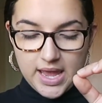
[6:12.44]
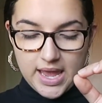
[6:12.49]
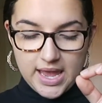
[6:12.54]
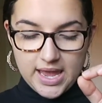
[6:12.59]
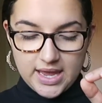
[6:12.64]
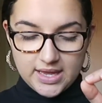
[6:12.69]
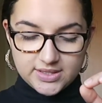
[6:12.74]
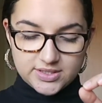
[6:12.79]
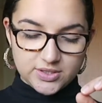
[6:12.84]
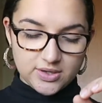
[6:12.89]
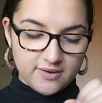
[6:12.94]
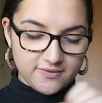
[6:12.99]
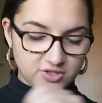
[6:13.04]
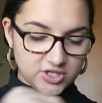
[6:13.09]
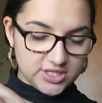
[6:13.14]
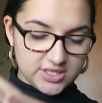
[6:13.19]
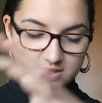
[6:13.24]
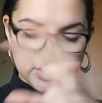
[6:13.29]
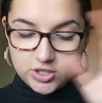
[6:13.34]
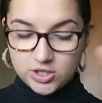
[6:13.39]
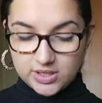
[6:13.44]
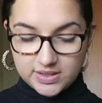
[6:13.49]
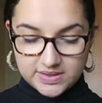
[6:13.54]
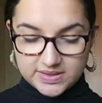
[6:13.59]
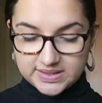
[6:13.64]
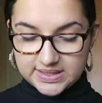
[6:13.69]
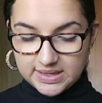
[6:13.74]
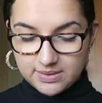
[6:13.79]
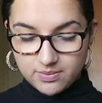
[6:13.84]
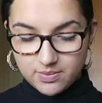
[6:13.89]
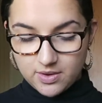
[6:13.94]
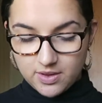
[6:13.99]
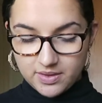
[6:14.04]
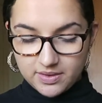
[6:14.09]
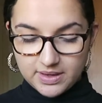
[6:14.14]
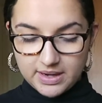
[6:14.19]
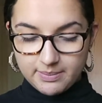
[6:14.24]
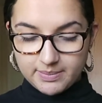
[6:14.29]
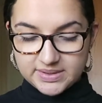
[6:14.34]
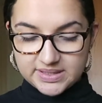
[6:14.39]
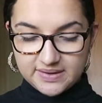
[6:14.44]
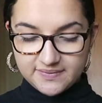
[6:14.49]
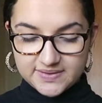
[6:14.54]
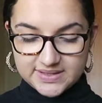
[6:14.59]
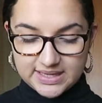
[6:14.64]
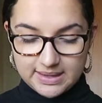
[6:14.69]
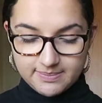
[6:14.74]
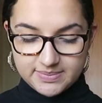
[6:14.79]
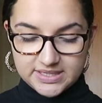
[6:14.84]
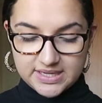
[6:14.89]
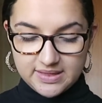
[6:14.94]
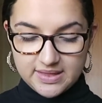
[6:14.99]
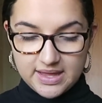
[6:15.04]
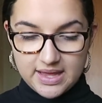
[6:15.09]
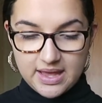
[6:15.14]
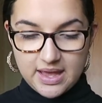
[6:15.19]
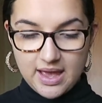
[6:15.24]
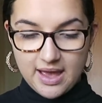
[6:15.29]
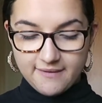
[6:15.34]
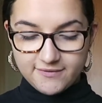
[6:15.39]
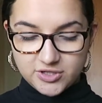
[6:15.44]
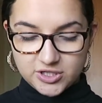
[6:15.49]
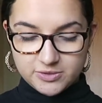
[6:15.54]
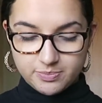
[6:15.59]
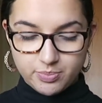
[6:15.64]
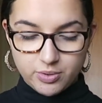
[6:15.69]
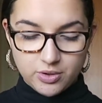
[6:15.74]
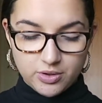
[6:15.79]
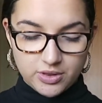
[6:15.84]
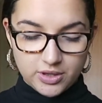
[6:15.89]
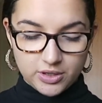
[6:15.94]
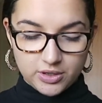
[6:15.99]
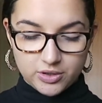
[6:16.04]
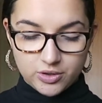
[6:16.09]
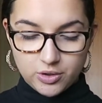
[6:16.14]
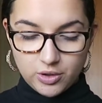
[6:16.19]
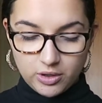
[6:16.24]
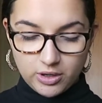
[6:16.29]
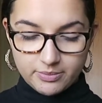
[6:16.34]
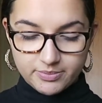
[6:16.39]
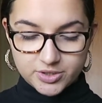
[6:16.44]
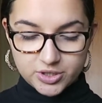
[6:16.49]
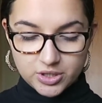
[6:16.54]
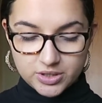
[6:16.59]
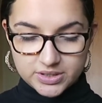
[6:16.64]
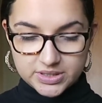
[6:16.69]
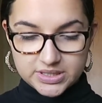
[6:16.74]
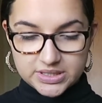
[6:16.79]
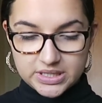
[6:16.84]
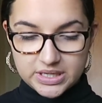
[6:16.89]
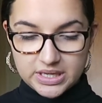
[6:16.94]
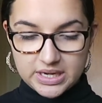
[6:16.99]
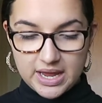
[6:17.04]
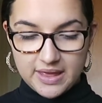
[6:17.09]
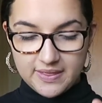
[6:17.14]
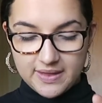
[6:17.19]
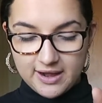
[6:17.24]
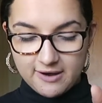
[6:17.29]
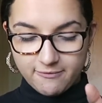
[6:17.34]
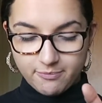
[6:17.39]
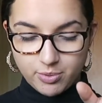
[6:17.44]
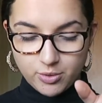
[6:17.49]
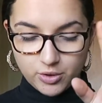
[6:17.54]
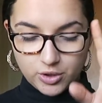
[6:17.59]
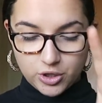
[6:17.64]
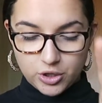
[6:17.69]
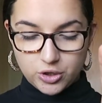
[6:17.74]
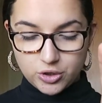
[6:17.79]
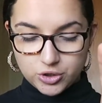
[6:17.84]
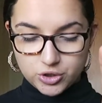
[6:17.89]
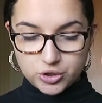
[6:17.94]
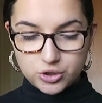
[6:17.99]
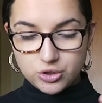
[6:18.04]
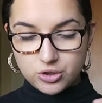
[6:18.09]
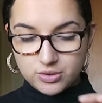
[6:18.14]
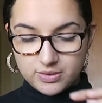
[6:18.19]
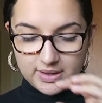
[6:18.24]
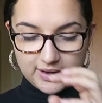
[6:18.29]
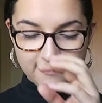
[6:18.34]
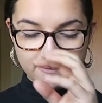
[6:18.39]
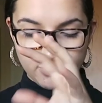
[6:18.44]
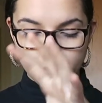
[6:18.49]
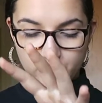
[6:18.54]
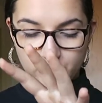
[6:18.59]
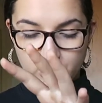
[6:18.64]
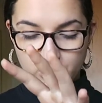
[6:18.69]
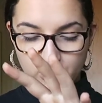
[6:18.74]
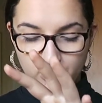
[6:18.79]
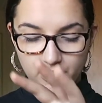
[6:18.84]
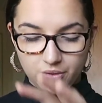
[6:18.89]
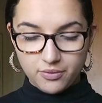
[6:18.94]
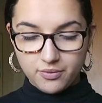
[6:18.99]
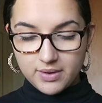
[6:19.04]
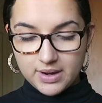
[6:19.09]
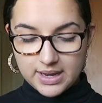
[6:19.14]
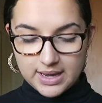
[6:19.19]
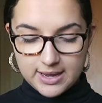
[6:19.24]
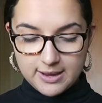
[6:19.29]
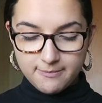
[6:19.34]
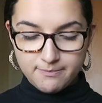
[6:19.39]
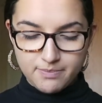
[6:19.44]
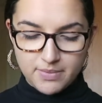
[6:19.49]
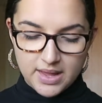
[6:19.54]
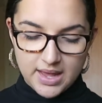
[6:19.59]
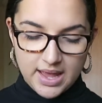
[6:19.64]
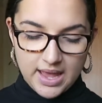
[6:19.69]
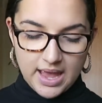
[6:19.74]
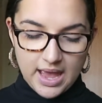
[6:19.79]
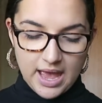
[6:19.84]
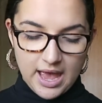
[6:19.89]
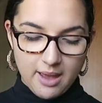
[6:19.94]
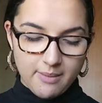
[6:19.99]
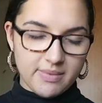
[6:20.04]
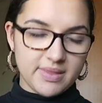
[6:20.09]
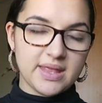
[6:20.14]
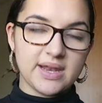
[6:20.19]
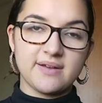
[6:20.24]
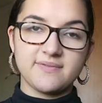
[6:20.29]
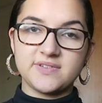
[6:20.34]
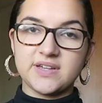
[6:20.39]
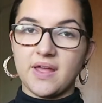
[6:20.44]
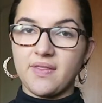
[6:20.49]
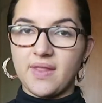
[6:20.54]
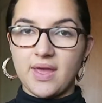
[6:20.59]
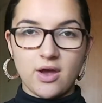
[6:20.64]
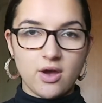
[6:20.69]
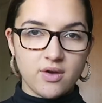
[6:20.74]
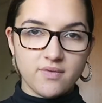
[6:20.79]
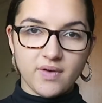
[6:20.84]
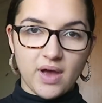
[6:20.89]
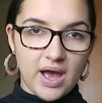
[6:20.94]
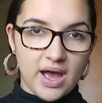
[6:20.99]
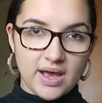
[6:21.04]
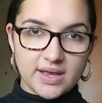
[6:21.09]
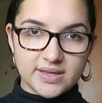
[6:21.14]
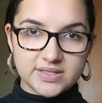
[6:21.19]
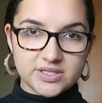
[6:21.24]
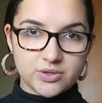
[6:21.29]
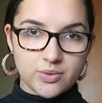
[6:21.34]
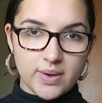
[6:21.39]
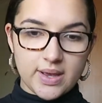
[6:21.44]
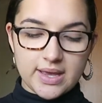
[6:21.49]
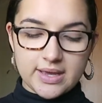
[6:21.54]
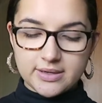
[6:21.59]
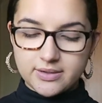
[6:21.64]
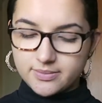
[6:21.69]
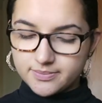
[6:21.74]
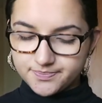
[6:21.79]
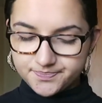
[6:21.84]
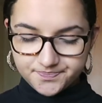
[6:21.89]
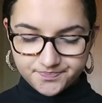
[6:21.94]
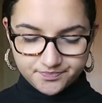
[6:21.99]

and so I've just, you can see what numbers I've subbed in there. I've just put the coulombs constant, and then I've put Q2, and then I've put Q3, and then I've done that over R squared.